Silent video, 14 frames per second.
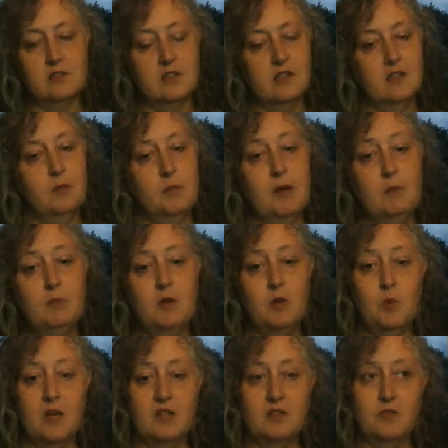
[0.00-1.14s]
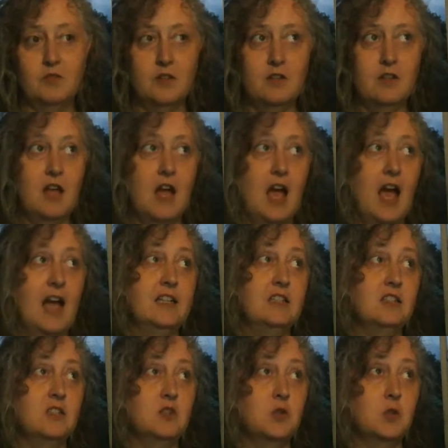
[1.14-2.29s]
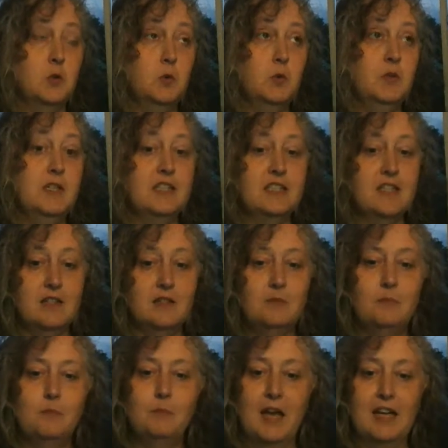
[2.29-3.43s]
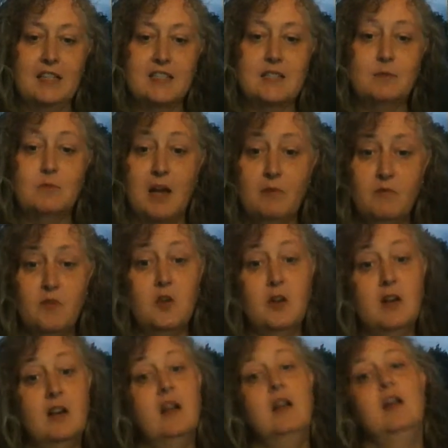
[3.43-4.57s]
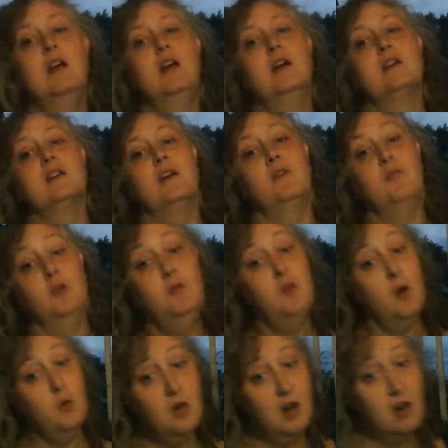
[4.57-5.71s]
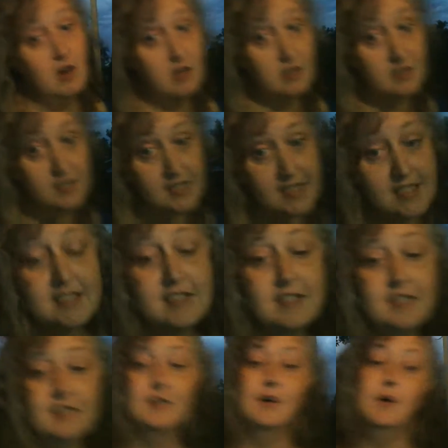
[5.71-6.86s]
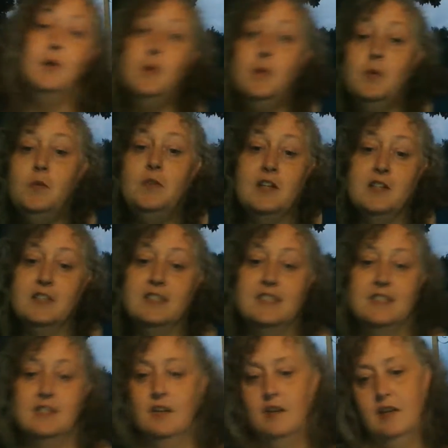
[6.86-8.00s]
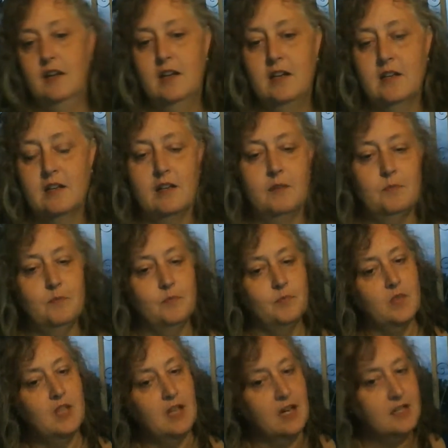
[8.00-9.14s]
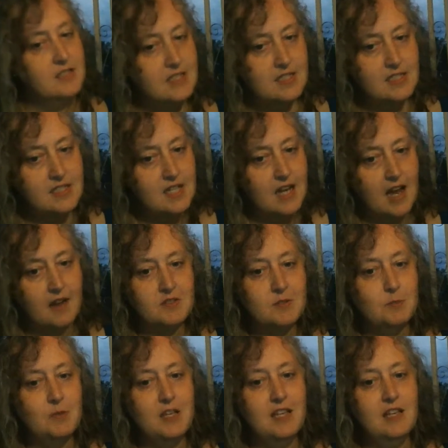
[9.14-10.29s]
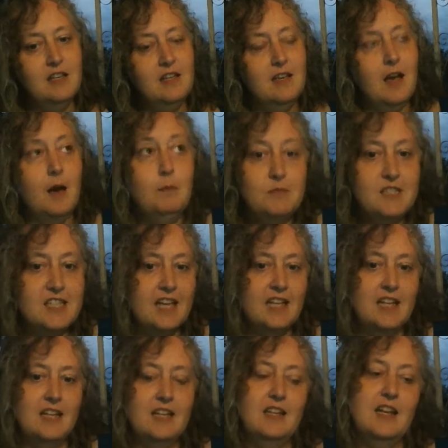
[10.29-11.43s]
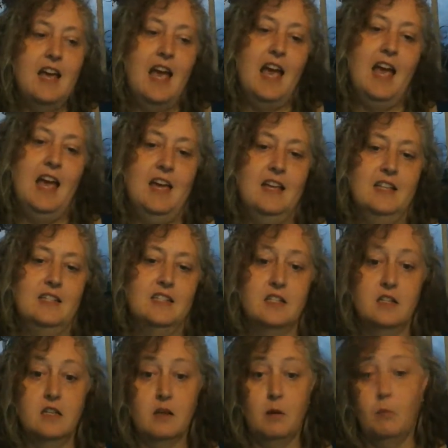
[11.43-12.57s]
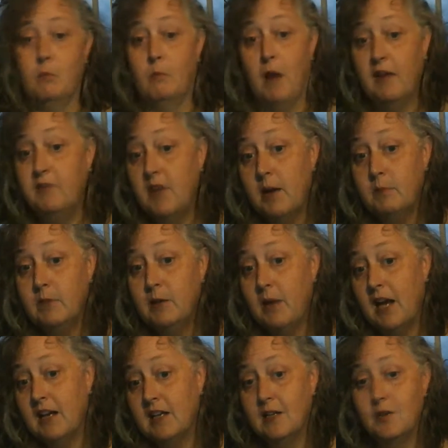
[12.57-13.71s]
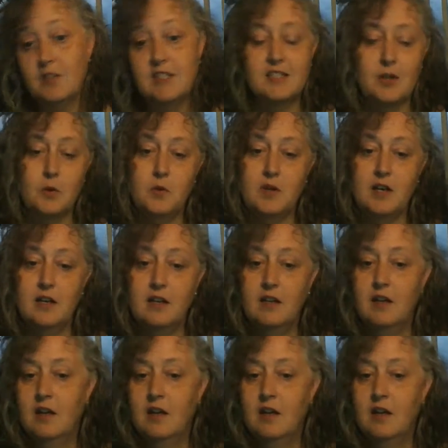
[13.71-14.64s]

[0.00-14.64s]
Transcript: the people are wonderful. I do need to make some time for a few phone calls. You know, there's cousins that have to be updated, and my family back in Arizona,